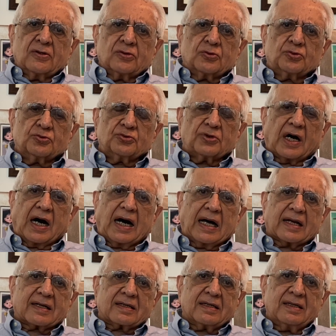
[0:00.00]
who
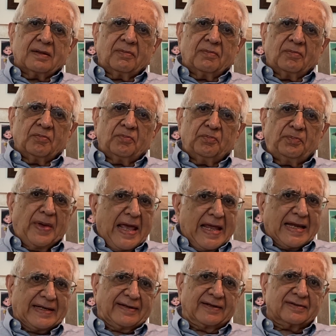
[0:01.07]
are
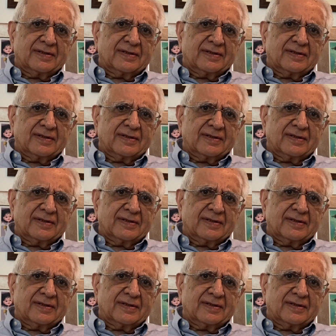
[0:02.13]
paid